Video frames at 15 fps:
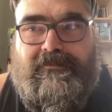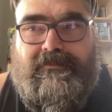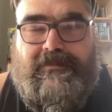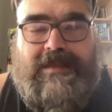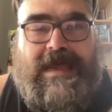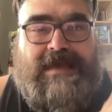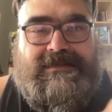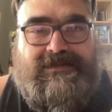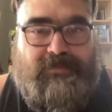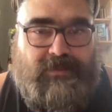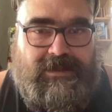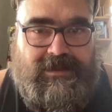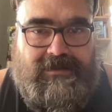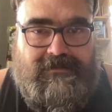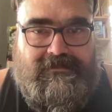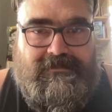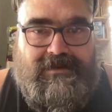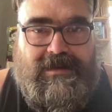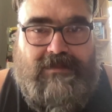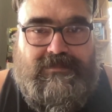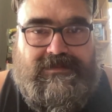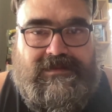last week and
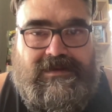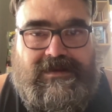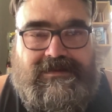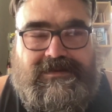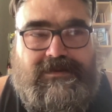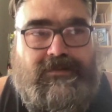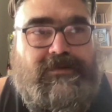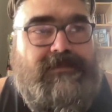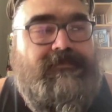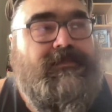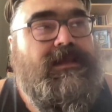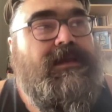I was gonna do it